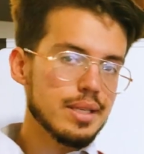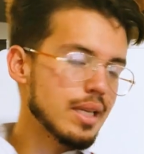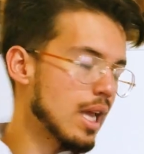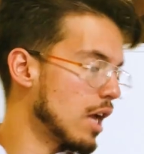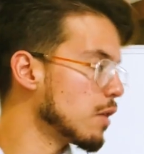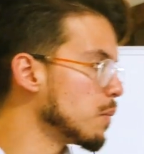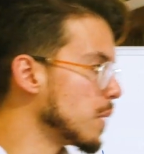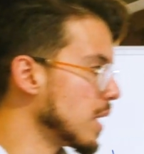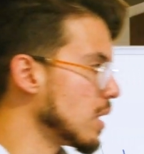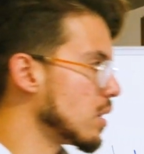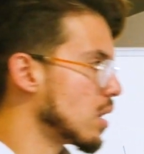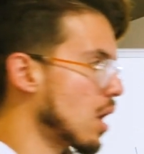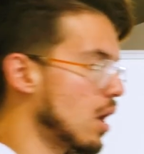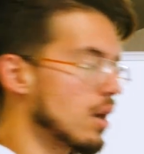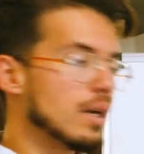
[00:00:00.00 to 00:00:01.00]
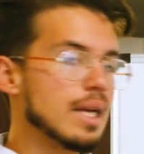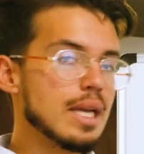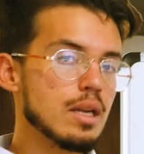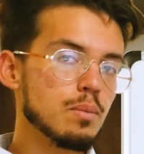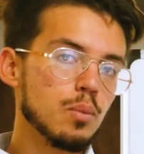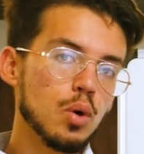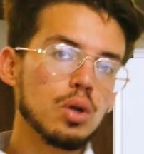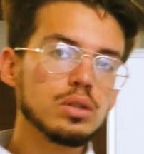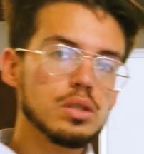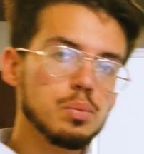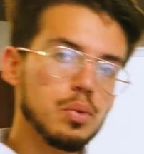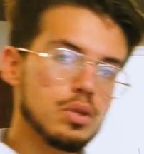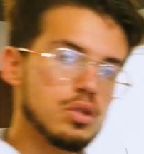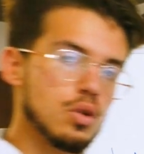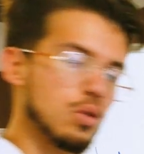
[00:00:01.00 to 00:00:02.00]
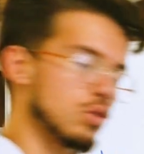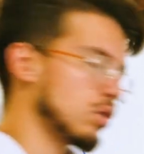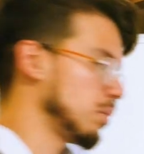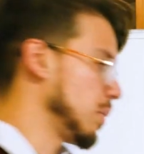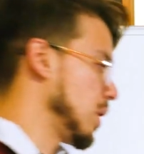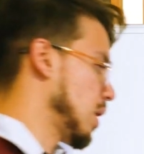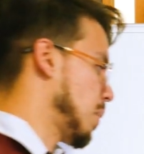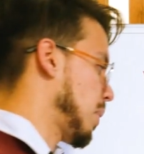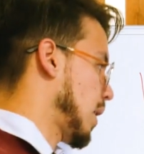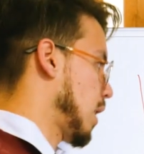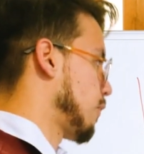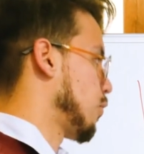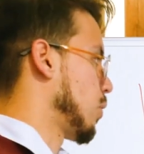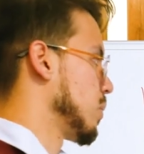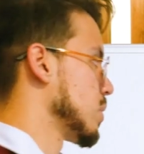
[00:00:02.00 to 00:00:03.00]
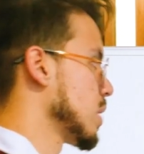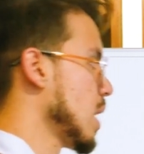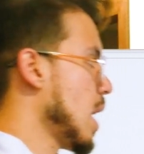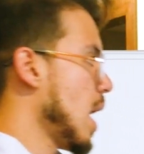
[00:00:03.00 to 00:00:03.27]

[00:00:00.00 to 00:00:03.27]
can be done in multiple social media platforms.